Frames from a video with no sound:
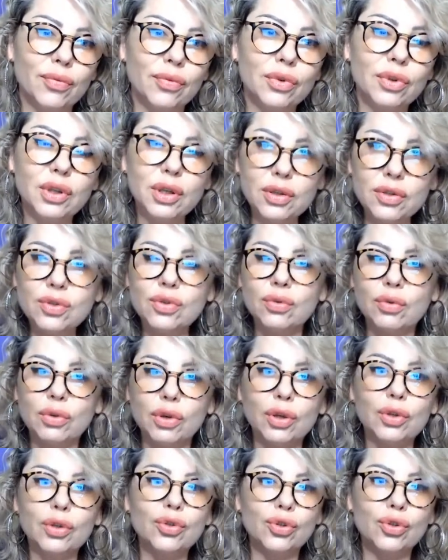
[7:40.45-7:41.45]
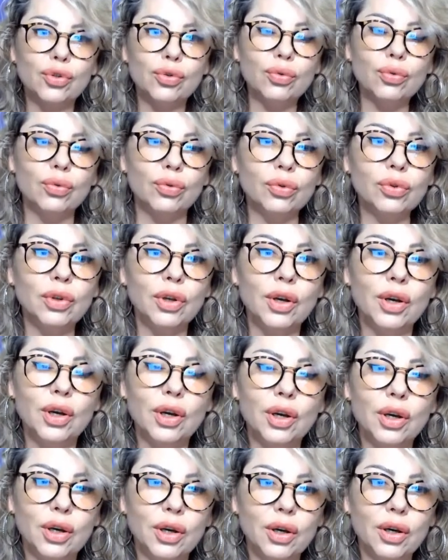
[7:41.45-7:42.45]
Yes, you can shoot
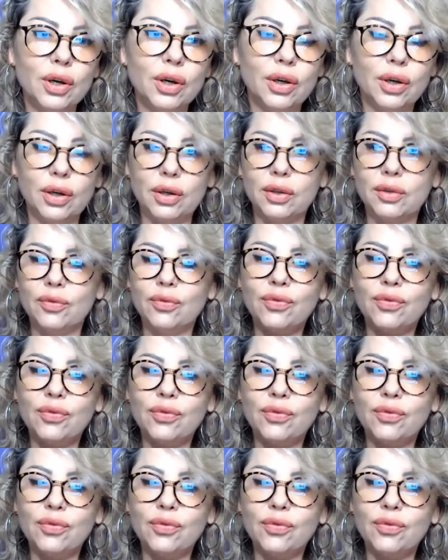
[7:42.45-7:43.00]
in